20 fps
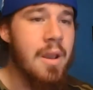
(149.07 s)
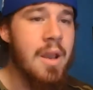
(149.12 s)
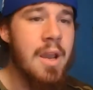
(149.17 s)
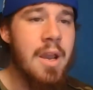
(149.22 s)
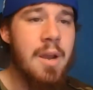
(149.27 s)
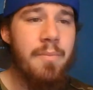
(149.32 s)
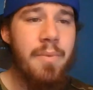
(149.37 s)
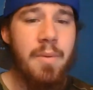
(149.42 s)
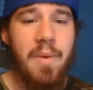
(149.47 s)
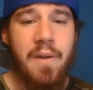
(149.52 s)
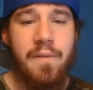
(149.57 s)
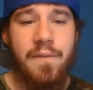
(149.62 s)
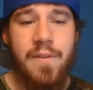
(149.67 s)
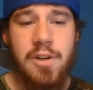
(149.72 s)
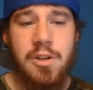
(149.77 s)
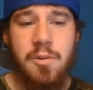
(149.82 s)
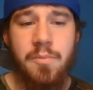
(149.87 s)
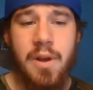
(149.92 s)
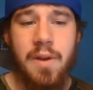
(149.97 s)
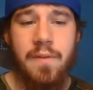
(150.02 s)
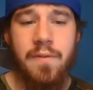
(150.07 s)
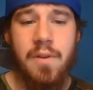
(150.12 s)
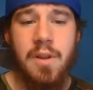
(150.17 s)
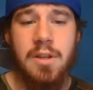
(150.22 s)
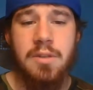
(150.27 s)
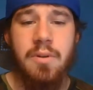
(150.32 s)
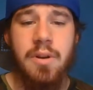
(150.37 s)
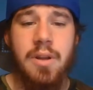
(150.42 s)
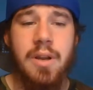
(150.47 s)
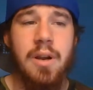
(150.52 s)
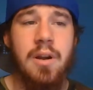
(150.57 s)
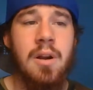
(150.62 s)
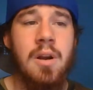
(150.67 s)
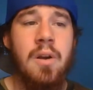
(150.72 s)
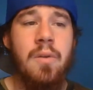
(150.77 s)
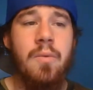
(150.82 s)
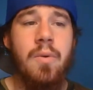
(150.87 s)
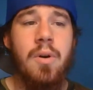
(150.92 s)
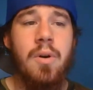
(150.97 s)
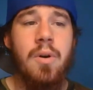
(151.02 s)
But my official play for this one here,
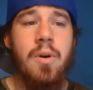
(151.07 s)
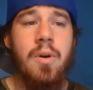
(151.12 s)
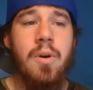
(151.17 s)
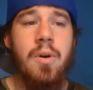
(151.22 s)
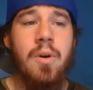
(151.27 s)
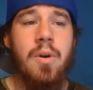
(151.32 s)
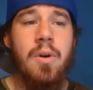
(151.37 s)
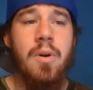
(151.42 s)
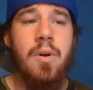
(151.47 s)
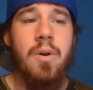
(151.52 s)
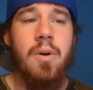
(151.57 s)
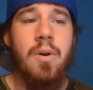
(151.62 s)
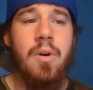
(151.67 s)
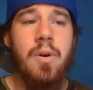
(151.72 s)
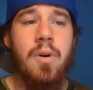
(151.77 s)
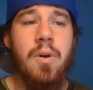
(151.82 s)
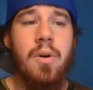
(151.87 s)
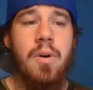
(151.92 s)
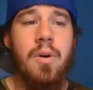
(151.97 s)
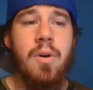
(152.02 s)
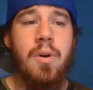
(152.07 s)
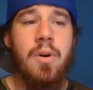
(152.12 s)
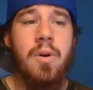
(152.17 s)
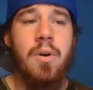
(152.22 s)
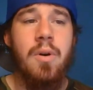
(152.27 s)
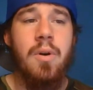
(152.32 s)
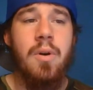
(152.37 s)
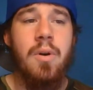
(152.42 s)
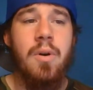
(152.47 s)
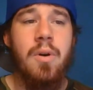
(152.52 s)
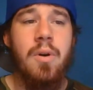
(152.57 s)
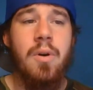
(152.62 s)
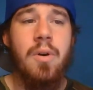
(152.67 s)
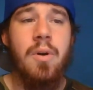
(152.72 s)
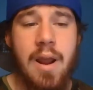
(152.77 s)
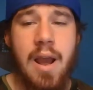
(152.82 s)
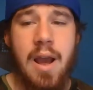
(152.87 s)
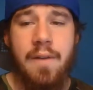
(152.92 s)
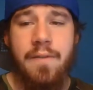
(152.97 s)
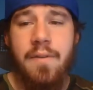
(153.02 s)
we're total of
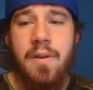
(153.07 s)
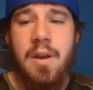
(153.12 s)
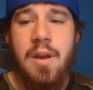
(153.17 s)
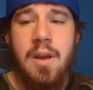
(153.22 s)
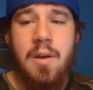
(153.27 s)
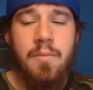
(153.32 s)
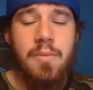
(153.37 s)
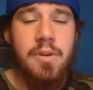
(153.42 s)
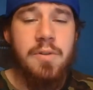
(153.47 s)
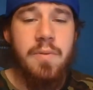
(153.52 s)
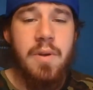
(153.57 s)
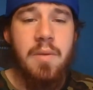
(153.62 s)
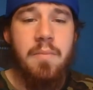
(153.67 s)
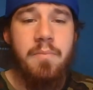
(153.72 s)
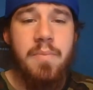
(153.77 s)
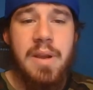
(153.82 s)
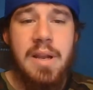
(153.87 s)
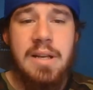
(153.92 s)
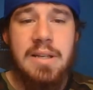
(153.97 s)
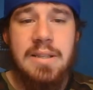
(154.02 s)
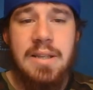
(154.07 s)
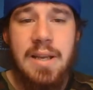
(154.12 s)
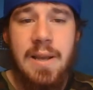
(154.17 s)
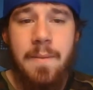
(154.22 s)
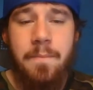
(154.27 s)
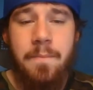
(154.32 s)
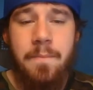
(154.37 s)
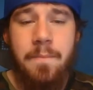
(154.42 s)
53.5 between BC.